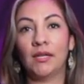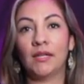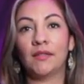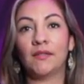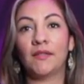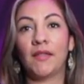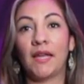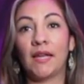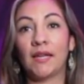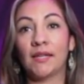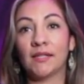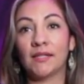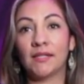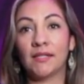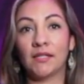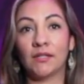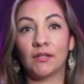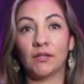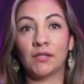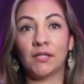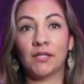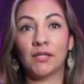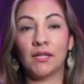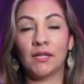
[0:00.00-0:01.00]
they
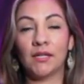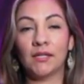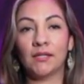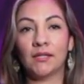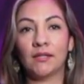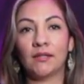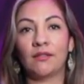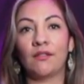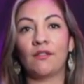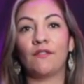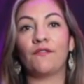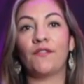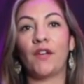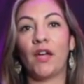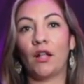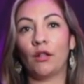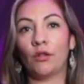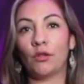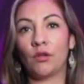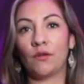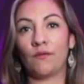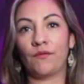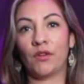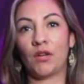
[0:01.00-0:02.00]
instilled in us the
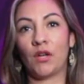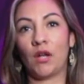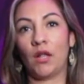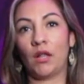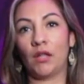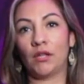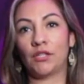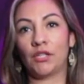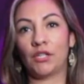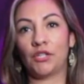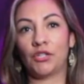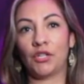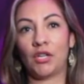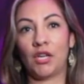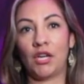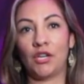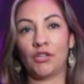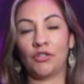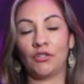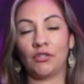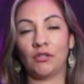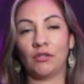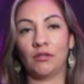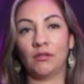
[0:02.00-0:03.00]
value of a college
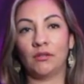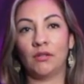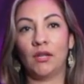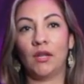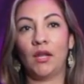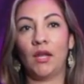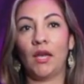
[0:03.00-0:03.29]
education